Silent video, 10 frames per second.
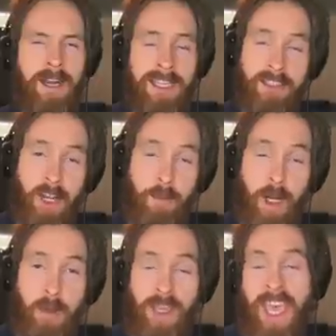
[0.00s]
Let's start by
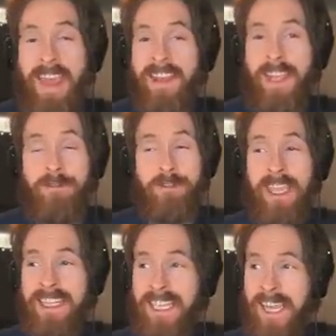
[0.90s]
looking at if
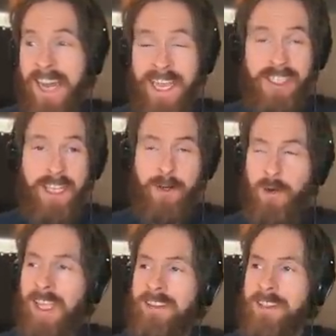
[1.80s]
it can actually
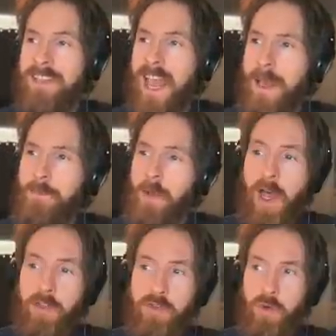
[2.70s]
create this app
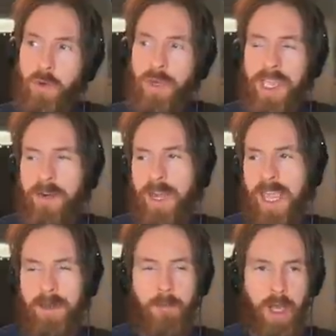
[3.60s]
I drew here
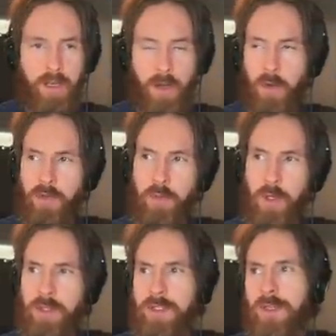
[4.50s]
in my
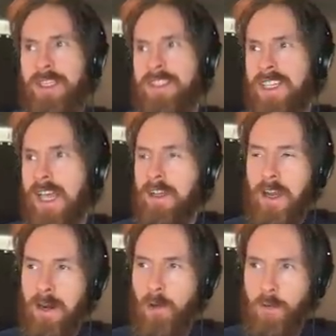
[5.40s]
notebook. So you can see I
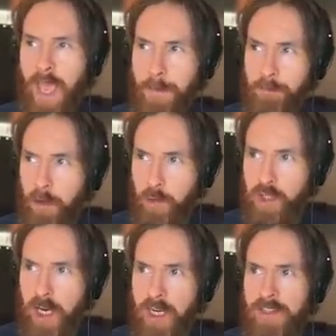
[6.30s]
kind of wrote app
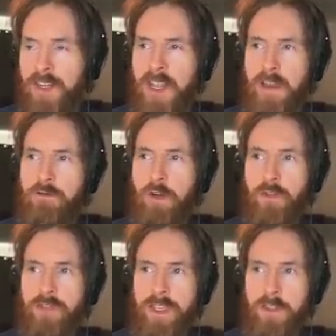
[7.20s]
flowchart,
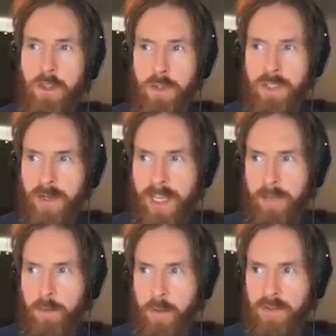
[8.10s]
front-end user
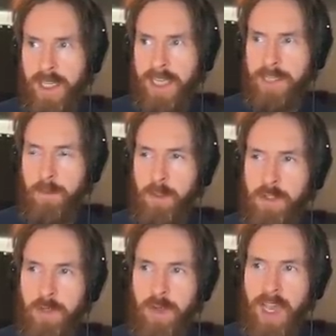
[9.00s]
input
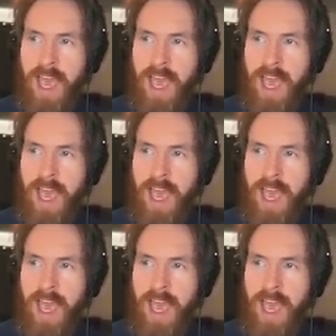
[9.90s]
textbox UI,